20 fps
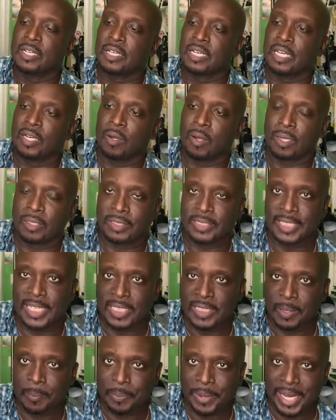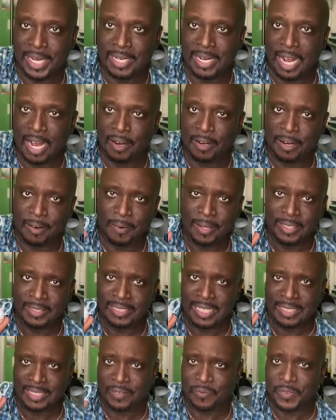in order to get the paint out, or else
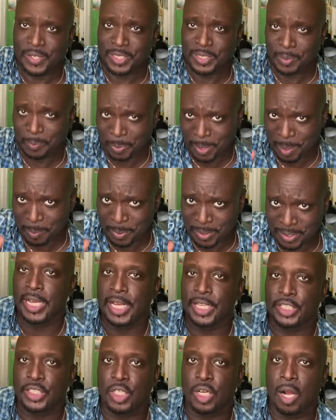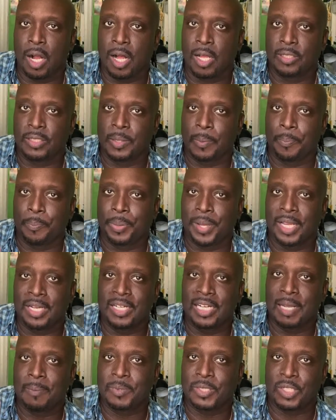that defeats the purpose. It's called the
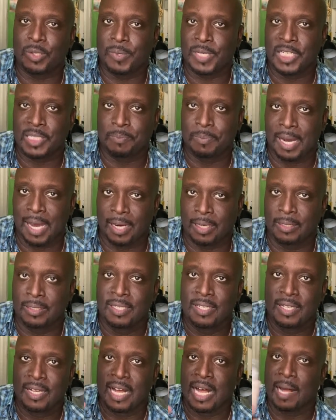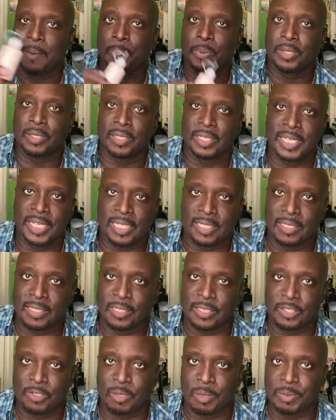Pin Nib Squeeze Bottle. I'll put a link in the
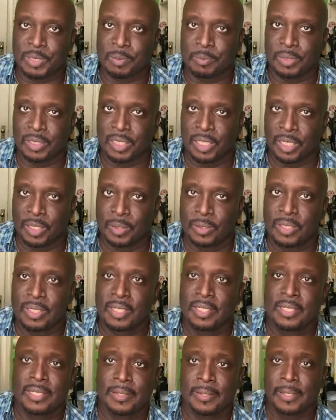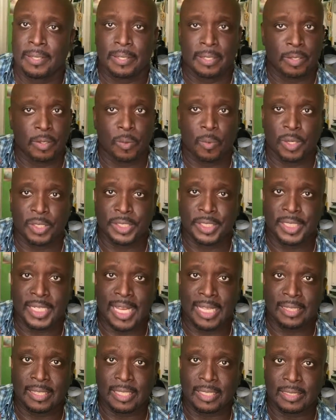description below. Once you
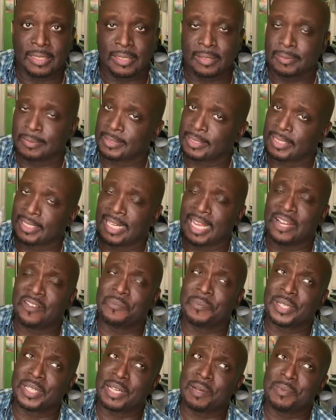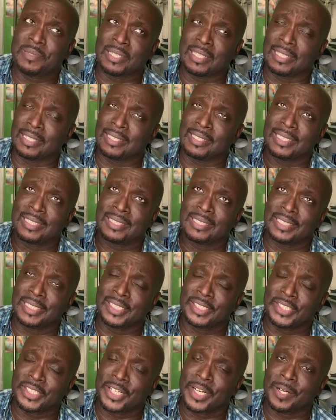get this, life becomes a little
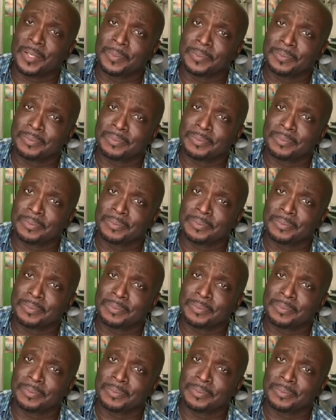easier.